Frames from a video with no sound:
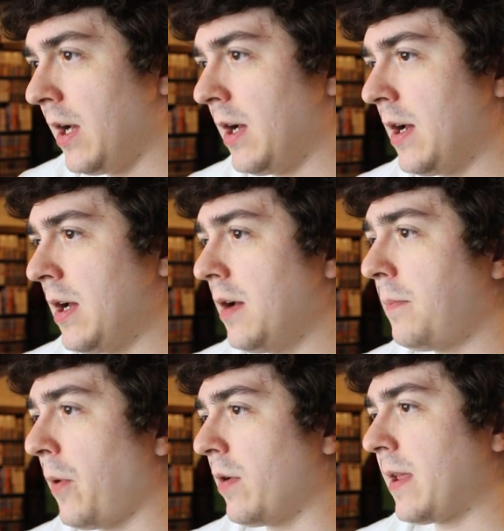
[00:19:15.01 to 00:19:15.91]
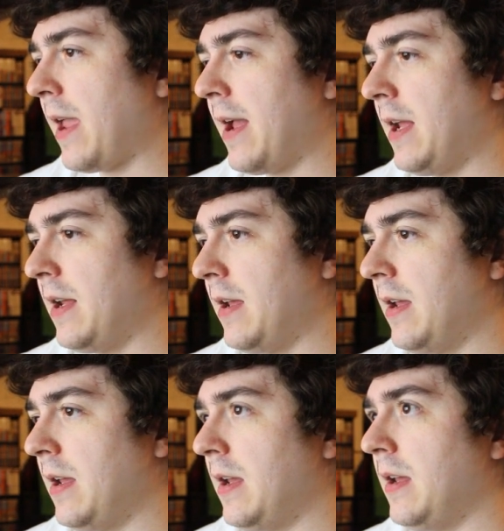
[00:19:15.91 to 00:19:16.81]
Uh, Pony
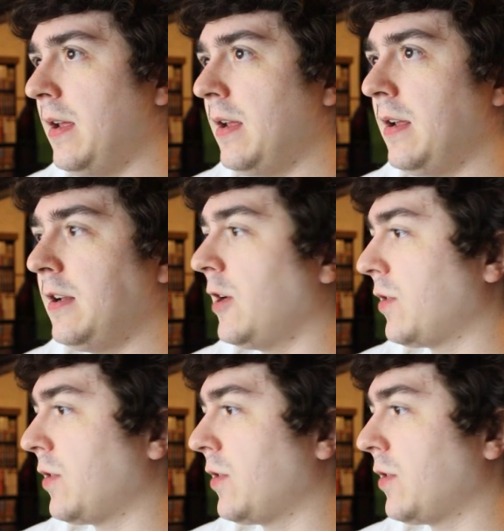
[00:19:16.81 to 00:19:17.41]
Canyon.